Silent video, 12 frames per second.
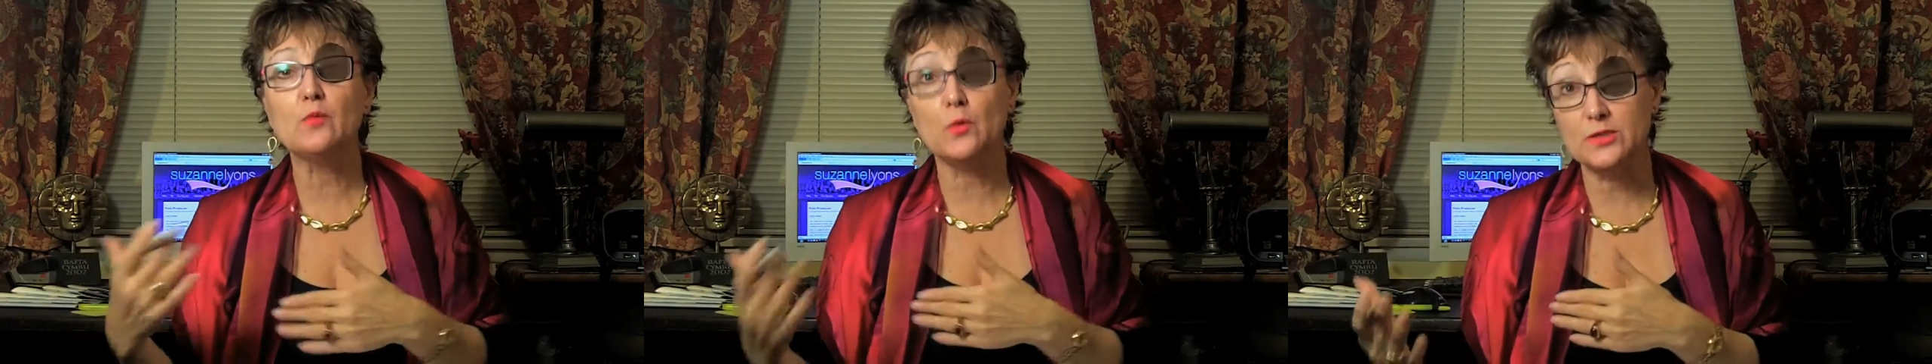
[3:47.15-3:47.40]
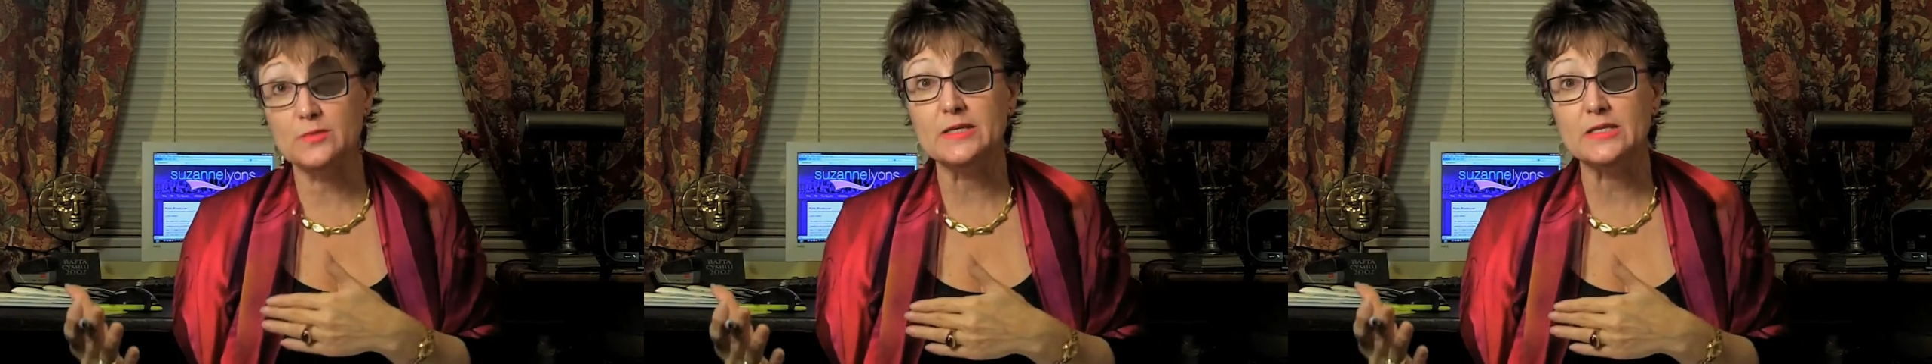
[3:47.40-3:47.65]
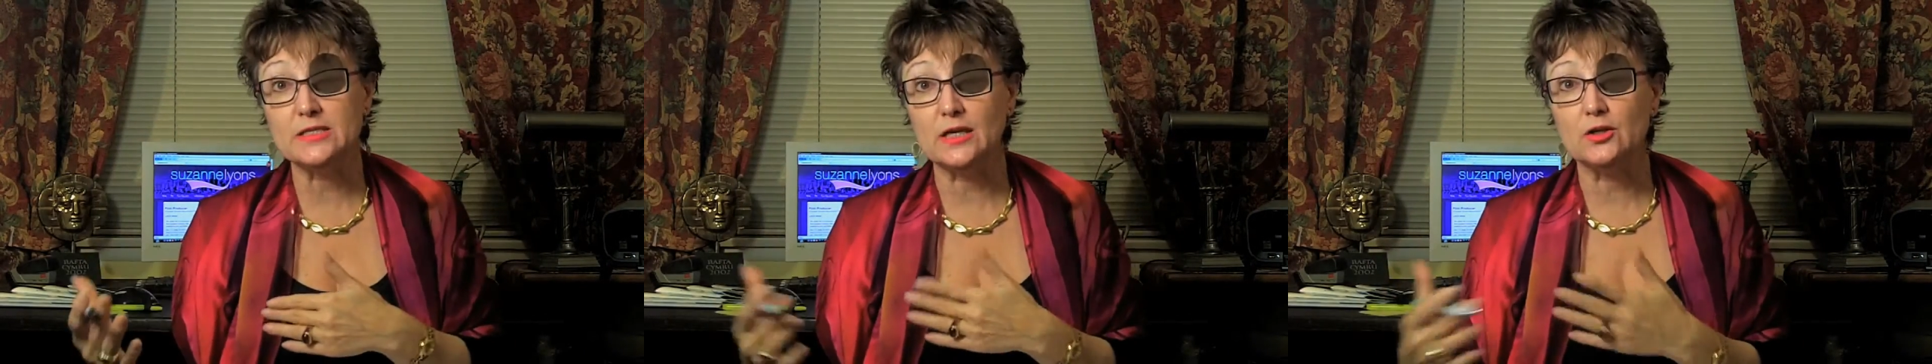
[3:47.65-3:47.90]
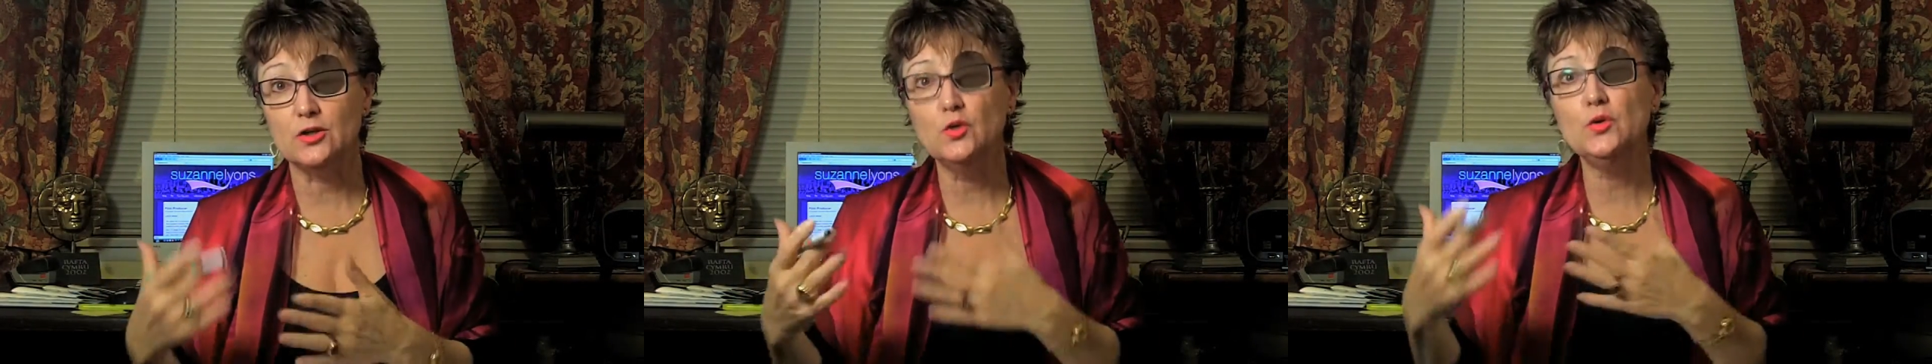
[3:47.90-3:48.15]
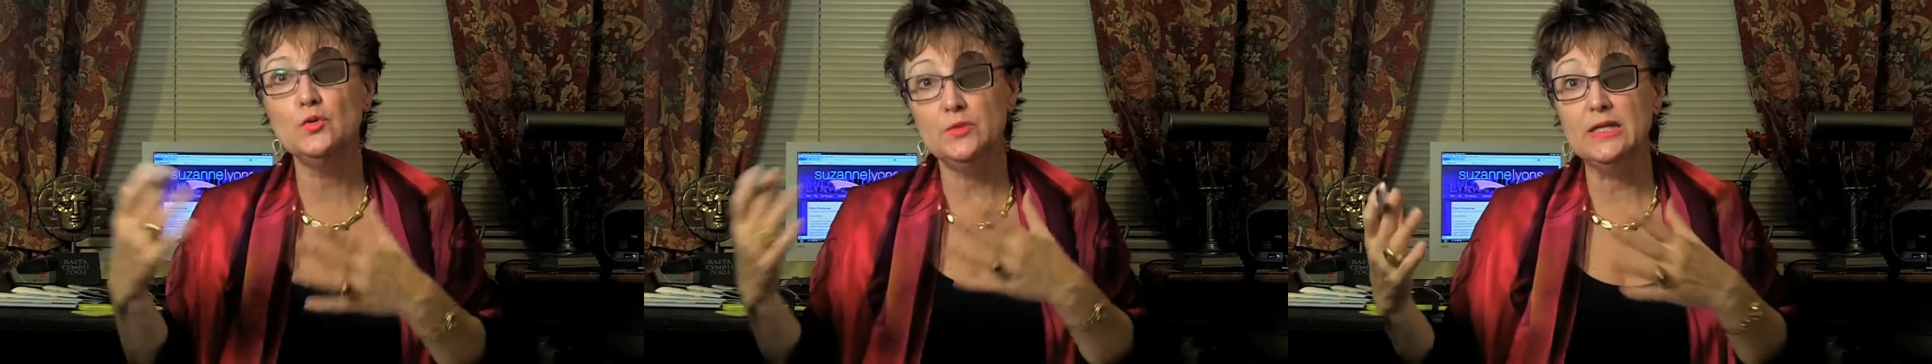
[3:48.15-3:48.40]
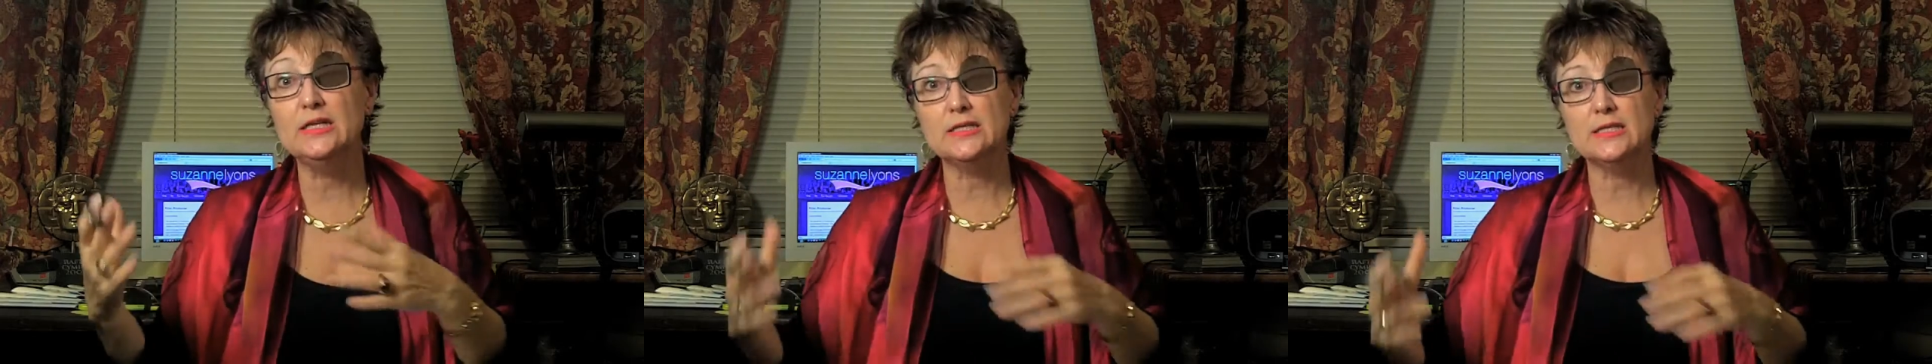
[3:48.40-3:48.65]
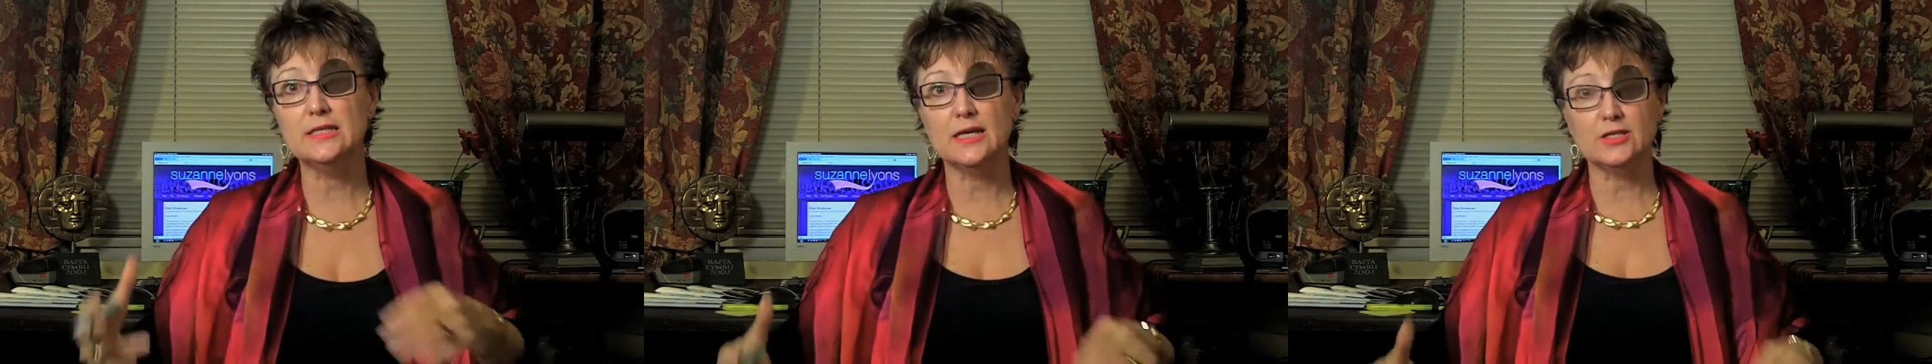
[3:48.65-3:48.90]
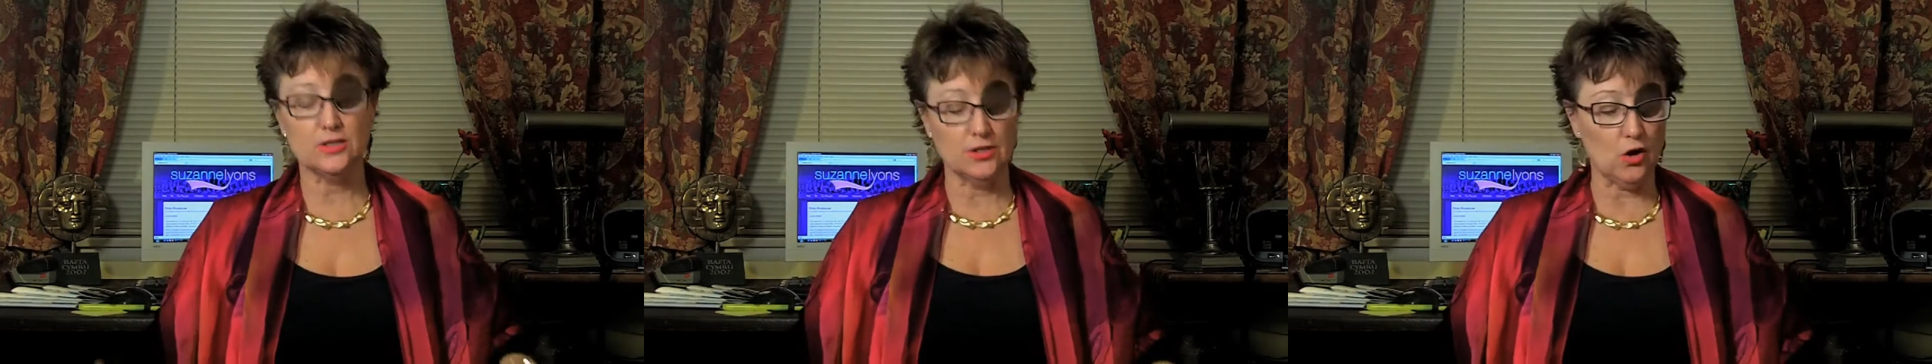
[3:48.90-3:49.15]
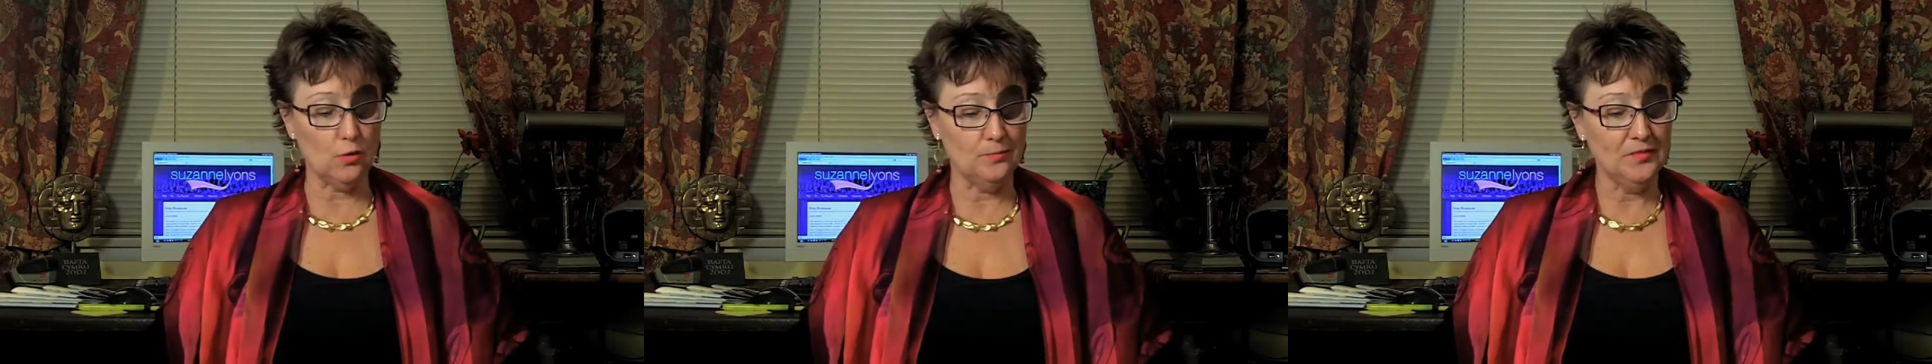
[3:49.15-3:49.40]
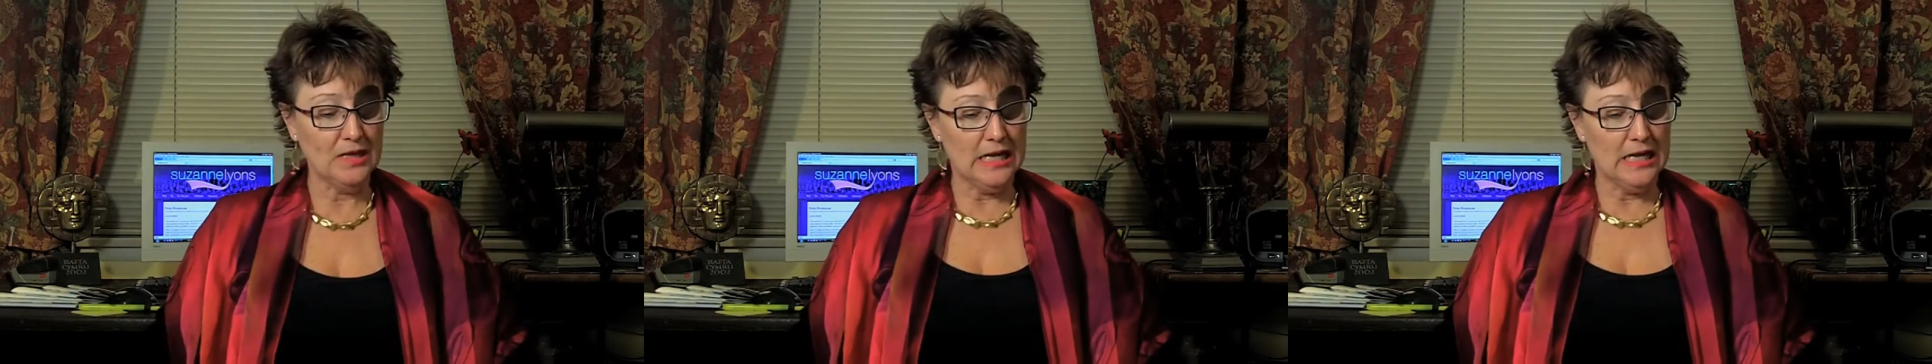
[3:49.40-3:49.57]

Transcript: what was missing and who you needed to get to know.